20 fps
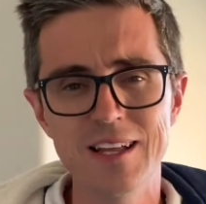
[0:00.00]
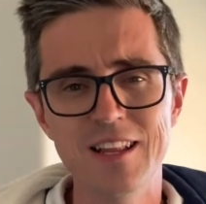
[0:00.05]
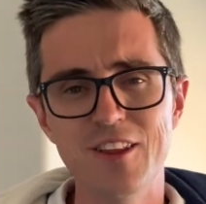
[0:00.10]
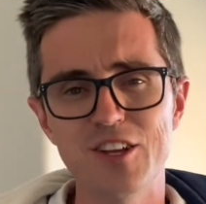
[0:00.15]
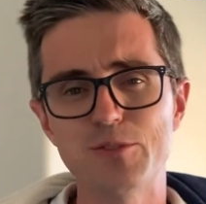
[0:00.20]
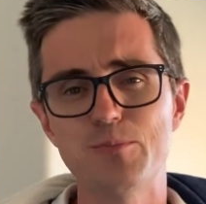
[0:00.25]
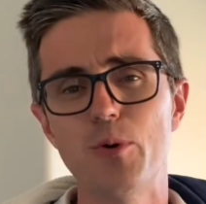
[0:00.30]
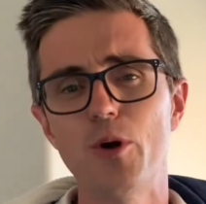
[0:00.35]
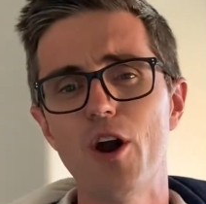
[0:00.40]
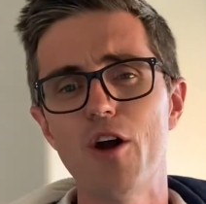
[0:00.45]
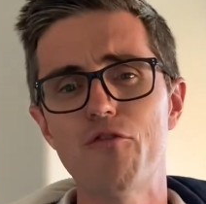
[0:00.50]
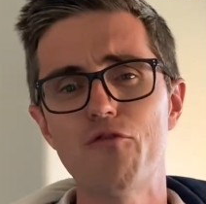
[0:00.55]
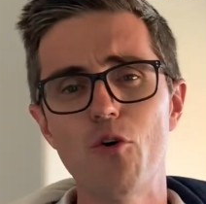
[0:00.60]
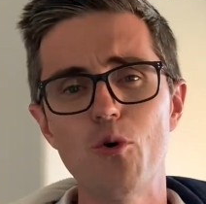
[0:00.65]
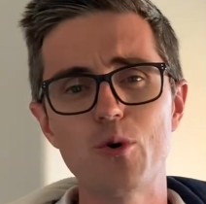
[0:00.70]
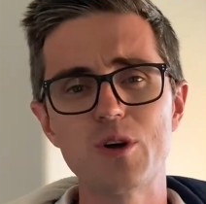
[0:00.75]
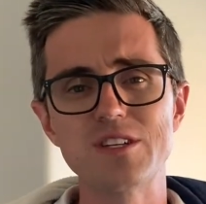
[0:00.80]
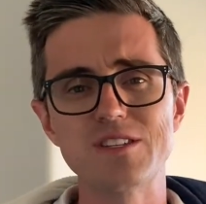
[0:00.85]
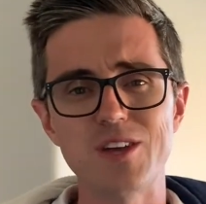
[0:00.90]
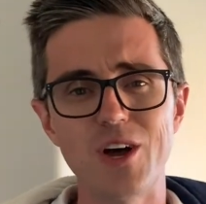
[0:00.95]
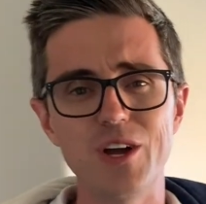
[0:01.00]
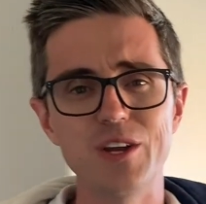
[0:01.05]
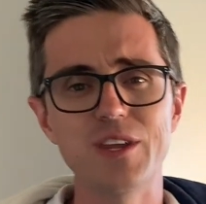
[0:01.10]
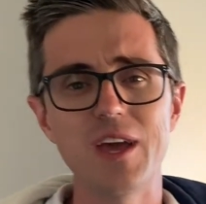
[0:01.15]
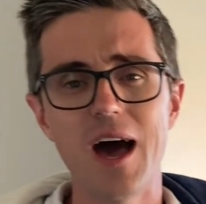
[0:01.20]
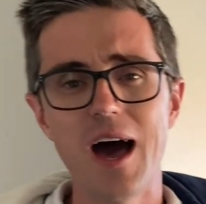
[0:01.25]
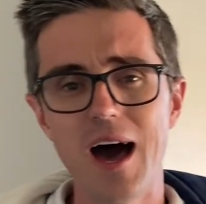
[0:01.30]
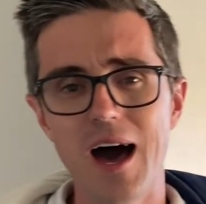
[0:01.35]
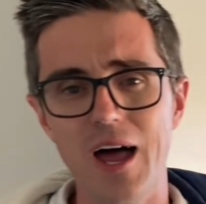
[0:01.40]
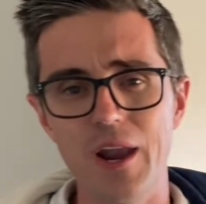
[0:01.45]
Let's put our focus on
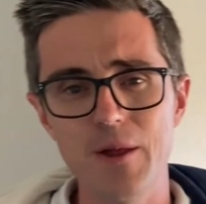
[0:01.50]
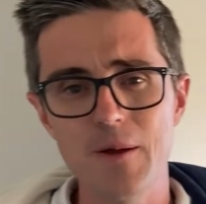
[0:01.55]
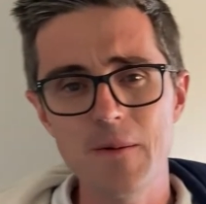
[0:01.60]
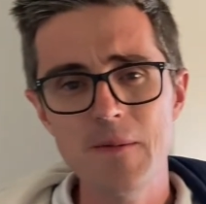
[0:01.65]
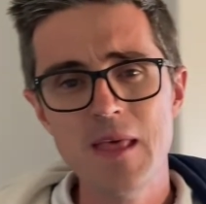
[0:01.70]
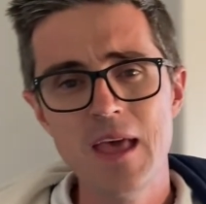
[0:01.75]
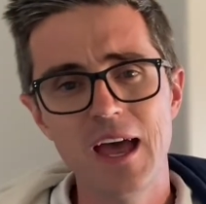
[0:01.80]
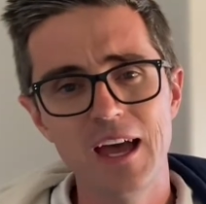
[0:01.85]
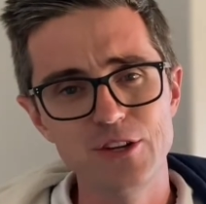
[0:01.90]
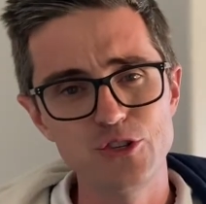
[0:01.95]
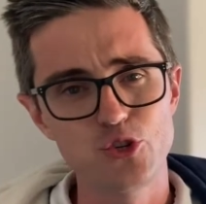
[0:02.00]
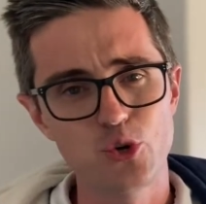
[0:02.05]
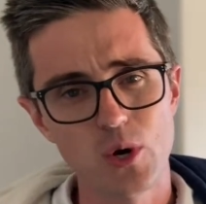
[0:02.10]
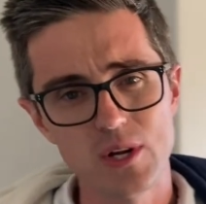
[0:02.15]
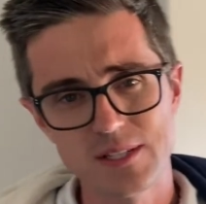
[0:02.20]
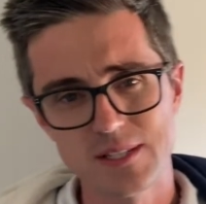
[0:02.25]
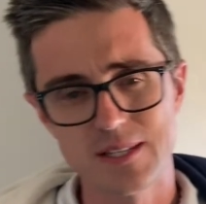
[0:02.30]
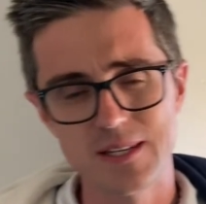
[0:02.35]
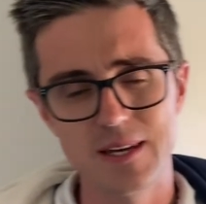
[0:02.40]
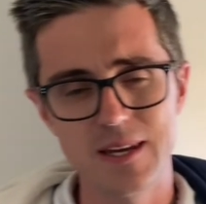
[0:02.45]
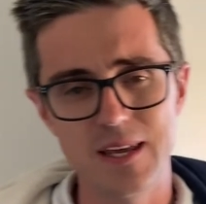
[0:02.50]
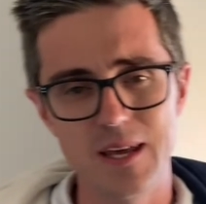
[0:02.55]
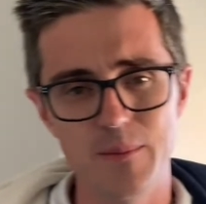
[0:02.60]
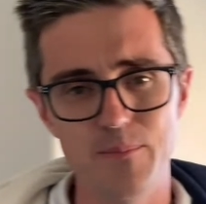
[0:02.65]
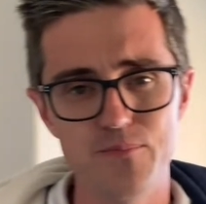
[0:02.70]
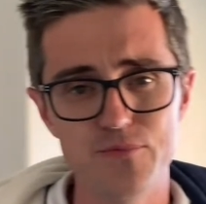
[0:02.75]
God and trust in him.